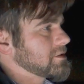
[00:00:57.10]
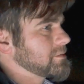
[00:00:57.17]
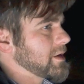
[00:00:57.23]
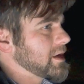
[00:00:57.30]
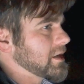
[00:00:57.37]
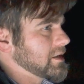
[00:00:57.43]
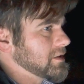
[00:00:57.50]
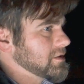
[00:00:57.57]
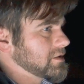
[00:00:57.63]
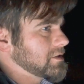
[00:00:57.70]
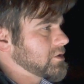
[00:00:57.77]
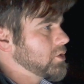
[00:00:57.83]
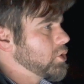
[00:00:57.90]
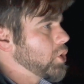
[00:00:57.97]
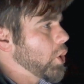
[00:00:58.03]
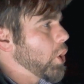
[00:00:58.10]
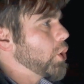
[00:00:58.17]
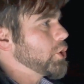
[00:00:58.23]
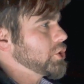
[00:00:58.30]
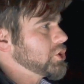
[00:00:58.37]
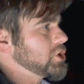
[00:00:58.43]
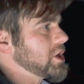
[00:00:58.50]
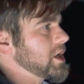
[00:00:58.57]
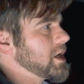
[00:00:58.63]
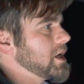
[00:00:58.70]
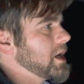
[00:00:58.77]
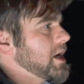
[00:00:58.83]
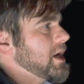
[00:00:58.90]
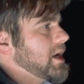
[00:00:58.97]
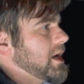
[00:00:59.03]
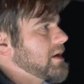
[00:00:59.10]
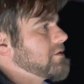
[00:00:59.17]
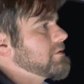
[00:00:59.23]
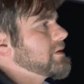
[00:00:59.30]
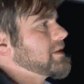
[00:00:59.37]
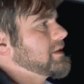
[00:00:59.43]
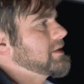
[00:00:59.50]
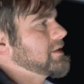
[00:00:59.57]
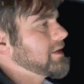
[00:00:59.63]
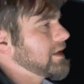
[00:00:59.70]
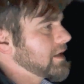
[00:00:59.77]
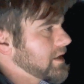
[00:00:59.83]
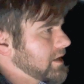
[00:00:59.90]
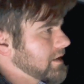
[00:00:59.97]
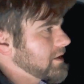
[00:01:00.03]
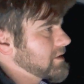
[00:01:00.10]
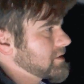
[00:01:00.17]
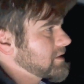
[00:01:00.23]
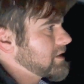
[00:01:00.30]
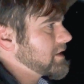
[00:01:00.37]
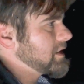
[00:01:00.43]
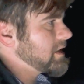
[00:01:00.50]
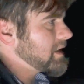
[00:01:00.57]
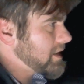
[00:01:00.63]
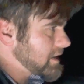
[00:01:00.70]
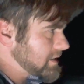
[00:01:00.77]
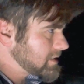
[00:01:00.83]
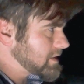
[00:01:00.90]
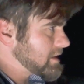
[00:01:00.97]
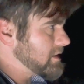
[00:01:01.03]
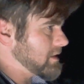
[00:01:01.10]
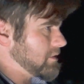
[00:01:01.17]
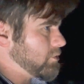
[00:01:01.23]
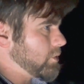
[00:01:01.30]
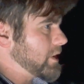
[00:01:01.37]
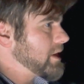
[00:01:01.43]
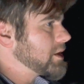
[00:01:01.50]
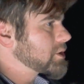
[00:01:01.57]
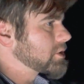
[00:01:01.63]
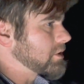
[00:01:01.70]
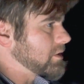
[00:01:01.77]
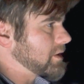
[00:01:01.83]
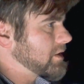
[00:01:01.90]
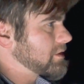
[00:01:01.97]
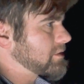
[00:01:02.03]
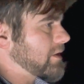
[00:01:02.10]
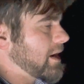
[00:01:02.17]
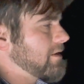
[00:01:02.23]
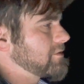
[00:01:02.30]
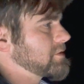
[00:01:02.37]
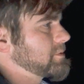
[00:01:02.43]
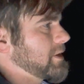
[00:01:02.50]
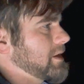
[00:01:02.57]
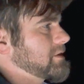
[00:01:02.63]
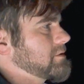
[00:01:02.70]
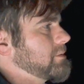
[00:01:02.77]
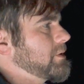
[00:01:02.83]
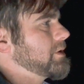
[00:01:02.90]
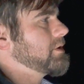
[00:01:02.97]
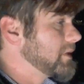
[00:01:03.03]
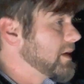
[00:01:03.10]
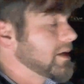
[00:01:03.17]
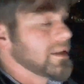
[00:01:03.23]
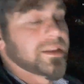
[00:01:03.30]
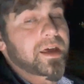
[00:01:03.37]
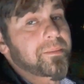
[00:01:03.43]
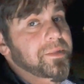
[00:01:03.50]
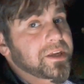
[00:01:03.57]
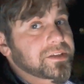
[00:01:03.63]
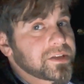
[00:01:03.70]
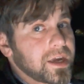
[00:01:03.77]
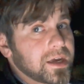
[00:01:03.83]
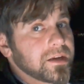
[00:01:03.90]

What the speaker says: make it as cushy and ridiculously easy and reassuring to drive as possible. That being said,